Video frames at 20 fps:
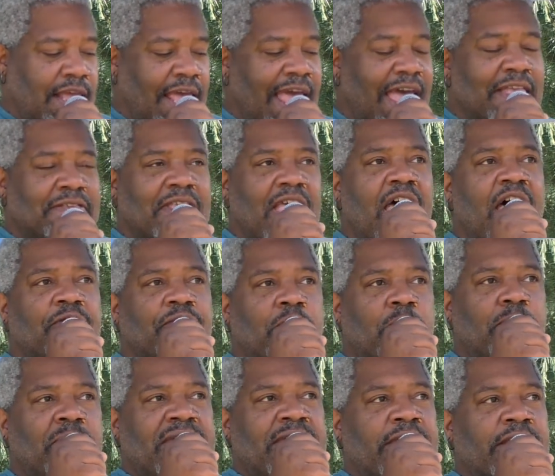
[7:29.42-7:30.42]
has ever
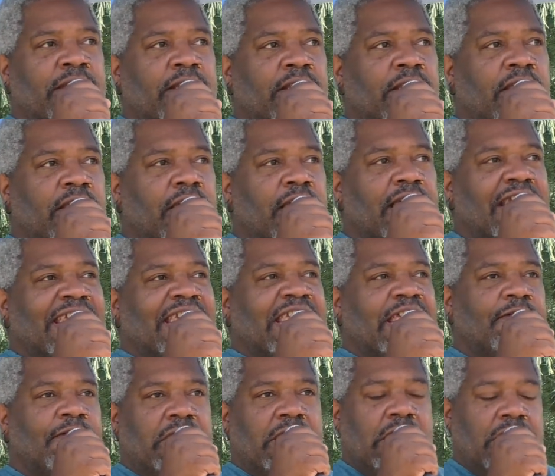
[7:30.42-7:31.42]
been
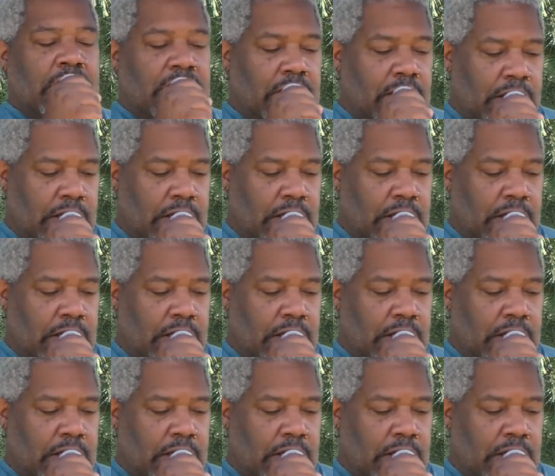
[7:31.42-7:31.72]
given.